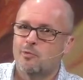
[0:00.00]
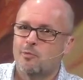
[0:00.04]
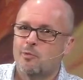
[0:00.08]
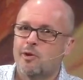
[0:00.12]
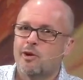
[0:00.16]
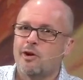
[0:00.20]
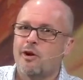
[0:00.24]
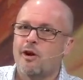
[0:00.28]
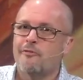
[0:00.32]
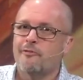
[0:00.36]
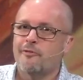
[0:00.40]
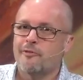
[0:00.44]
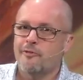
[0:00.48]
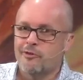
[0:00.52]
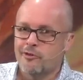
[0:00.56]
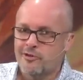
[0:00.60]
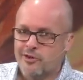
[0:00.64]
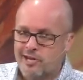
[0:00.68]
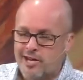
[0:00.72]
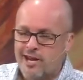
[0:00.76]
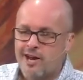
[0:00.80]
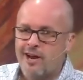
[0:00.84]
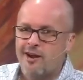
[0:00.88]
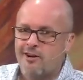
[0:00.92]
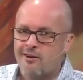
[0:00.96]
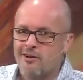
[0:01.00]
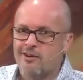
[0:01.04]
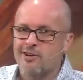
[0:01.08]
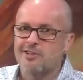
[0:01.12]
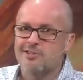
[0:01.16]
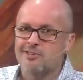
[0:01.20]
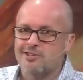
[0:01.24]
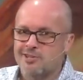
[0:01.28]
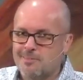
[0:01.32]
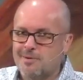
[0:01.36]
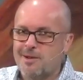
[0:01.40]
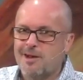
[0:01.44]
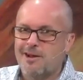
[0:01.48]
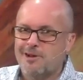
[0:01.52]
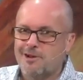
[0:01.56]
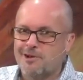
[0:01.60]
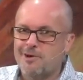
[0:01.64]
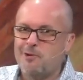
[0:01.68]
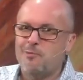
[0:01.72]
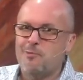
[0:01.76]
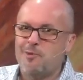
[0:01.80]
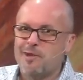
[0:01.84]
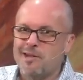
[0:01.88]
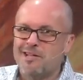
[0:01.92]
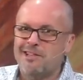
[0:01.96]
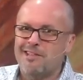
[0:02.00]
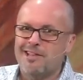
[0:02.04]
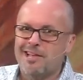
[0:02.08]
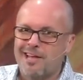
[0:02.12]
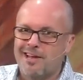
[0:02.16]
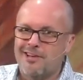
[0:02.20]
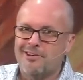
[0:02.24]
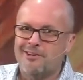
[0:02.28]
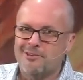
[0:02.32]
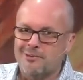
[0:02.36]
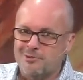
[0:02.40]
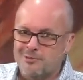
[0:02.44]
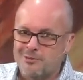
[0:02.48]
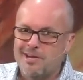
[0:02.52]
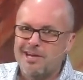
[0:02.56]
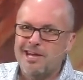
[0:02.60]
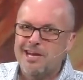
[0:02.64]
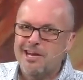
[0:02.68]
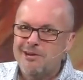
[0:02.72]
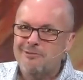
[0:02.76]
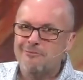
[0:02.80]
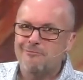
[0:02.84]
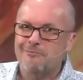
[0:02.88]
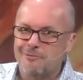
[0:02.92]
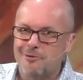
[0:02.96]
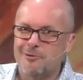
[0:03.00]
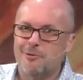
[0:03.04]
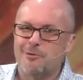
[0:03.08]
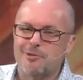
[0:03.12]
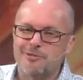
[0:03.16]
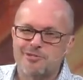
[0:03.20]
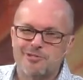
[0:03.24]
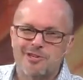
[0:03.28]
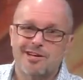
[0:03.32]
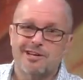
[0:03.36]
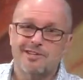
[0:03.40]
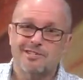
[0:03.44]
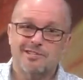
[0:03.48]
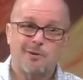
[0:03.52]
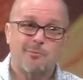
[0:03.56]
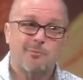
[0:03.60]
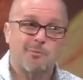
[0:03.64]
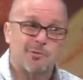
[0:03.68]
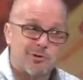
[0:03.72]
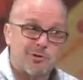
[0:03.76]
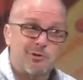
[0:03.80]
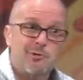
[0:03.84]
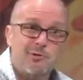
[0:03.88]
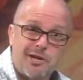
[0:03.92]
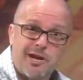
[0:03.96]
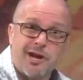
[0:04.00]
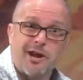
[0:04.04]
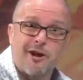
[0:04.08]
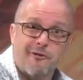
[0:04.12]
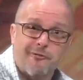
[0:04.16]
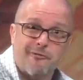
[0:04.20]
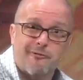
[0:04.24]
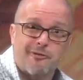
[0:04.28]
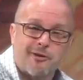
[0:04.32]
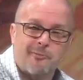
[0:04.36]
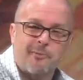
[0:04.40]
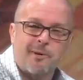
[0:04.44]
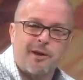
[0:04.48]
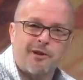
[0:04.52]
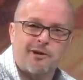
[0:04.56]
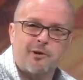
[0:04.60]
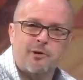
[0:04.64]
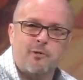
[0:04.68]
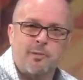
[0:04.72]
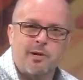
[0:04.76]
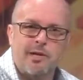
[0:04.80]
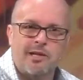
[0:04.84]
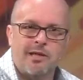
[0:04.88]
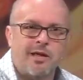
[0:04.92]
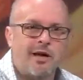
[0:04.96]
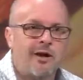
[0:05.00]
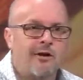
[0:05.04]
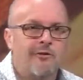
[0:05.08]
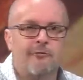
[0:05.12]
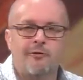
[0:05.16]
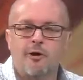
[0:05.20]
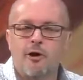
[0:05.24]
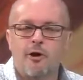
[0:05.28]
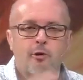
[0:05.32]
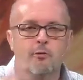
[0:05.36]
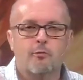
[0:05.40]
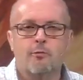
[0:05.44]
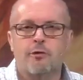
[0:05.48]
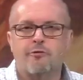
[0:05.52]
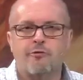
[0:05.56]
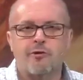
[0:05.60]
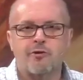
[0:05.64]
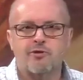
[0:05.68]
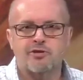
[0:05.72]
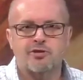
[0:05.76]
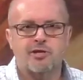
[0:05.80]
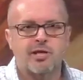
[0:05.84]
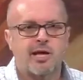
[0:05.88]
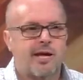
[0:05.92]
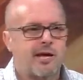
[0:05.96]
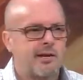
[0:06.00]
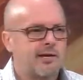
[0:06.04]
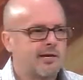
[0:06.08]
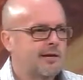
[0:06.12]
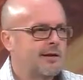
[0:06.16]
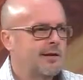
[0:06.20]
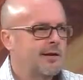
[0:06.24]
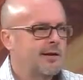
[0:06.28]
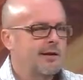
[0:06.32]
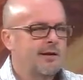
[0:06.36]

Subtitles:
We often are careless about who we allow to influence us, and we're too careful about who we love. Reverse that.